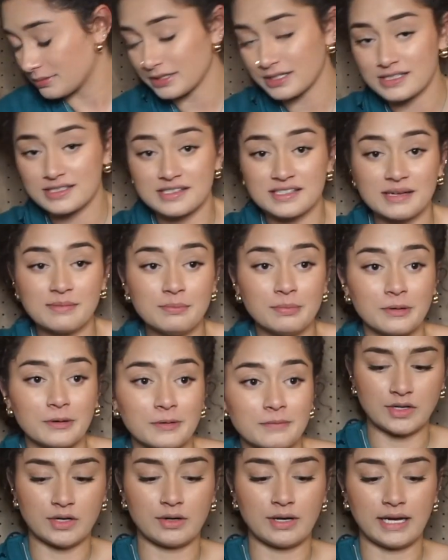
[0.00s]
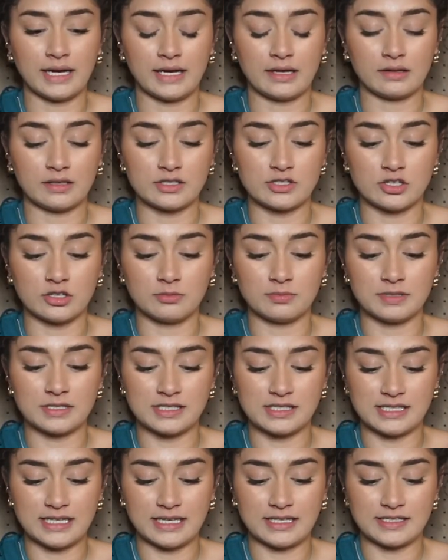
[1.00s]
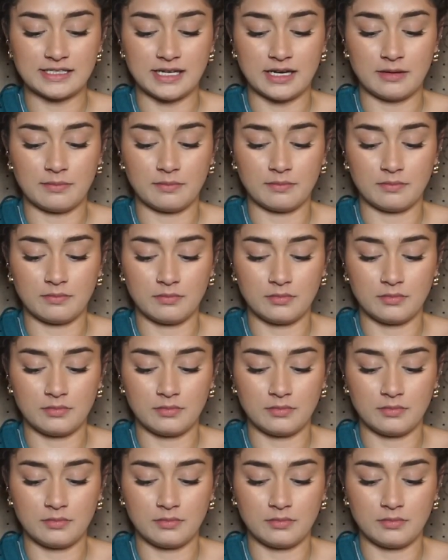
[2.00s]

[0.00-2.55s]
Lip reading: pretty simple. Okay, let's hope this stands up.